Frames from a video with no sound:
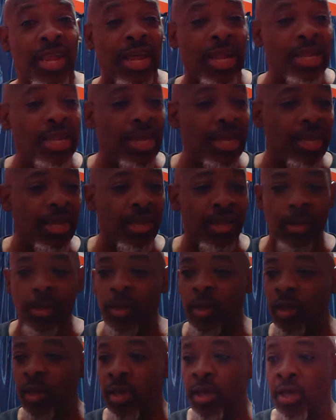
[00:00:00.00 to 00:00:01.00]
I
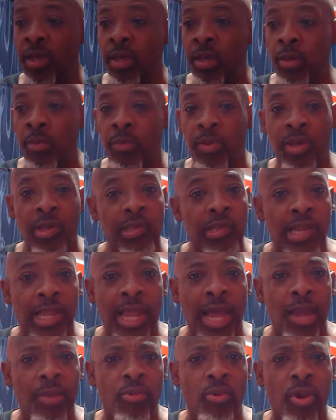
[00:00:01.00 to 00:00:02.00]
needed because the
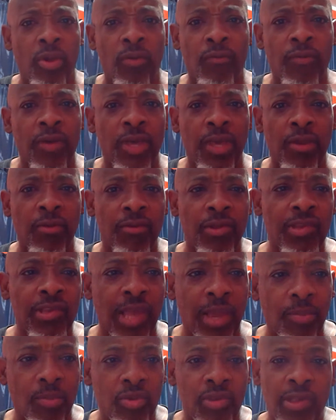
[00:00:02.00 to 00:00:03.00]
library over here in
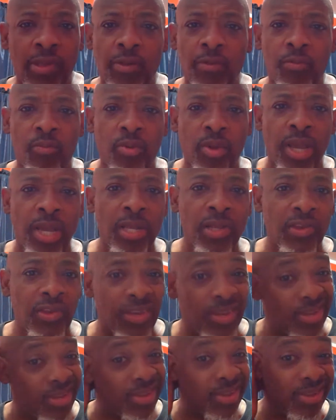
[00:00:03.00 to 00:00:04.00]
Cypress Hill
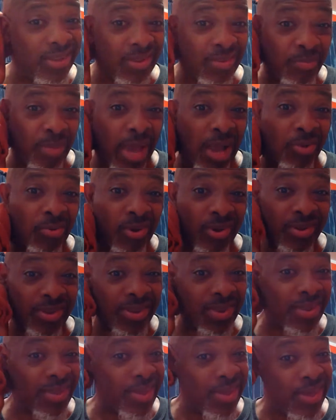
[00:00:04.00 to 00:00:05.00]
branch is backwards.
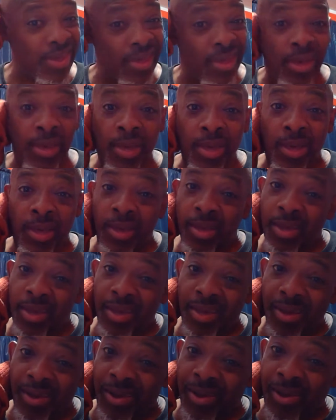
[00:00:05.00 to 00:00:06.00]

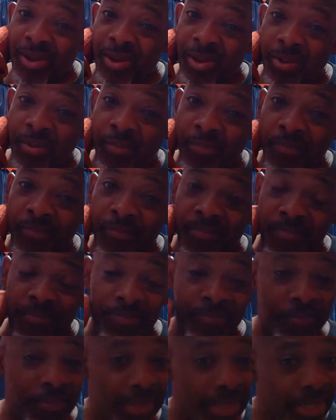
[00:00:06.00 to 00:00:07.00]

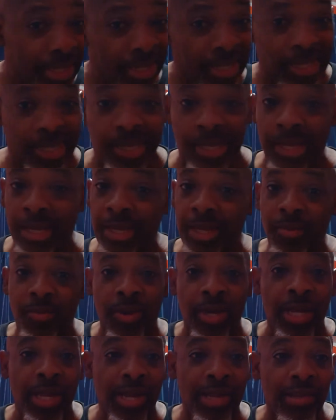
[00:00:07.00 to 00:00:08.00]

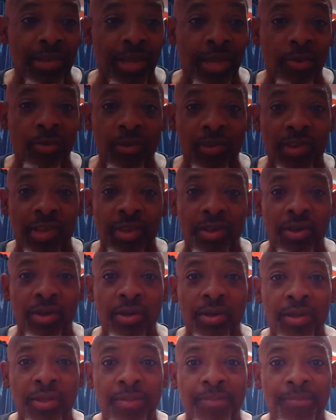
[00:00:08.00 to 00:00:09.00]
What can I tell you? It's in the
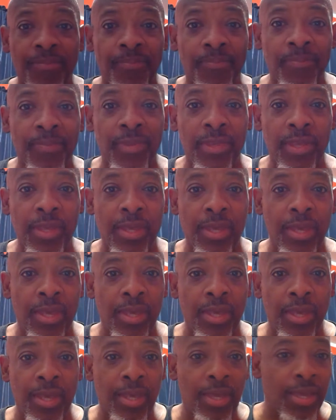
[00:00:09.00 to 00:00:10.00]
hood.
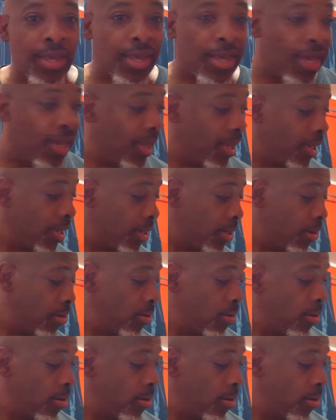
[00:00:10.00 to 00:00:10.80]
And